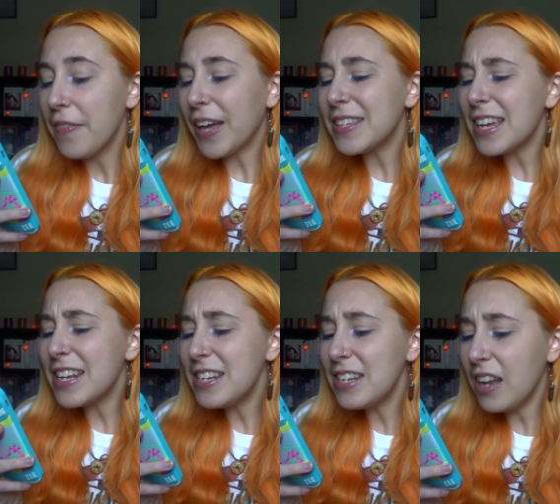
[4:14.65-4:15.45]
That's
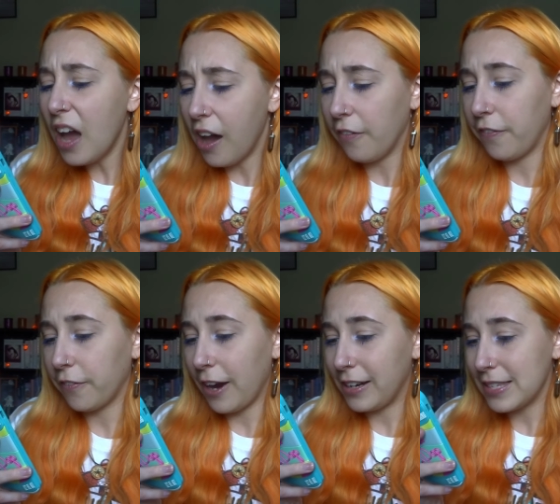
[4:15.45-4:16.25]
enough!
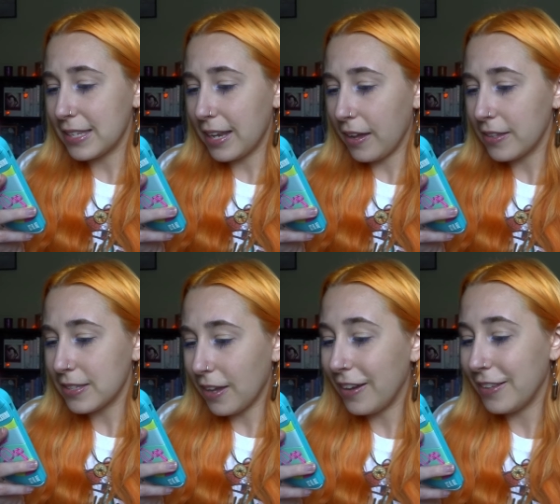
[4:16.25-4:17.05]
Granny
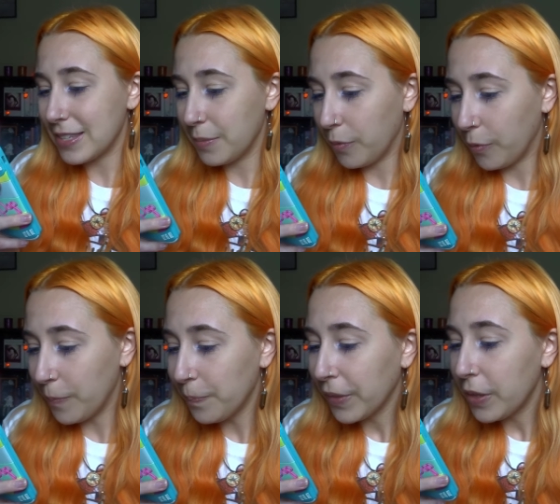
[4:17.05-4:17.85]
silenced them all.